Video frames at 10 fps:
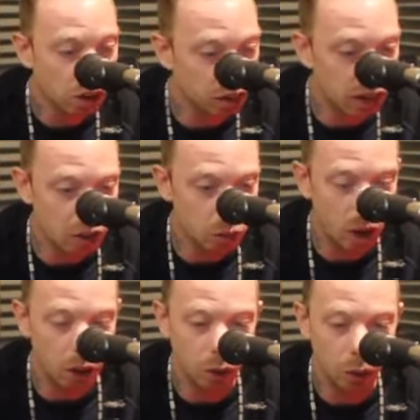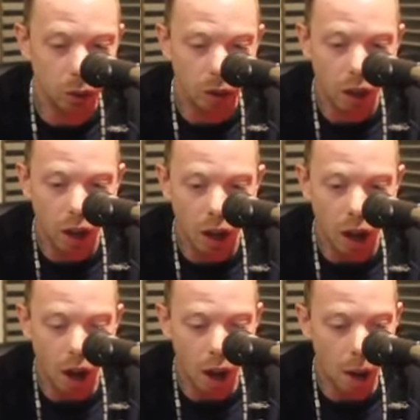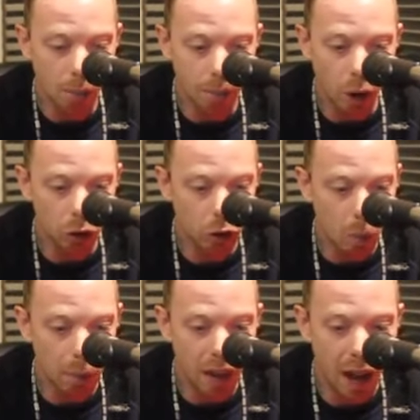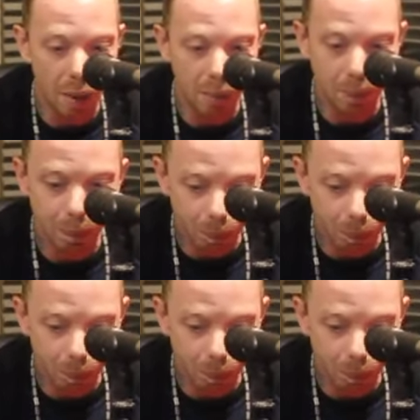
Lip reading: So that's what I knew. On top of that,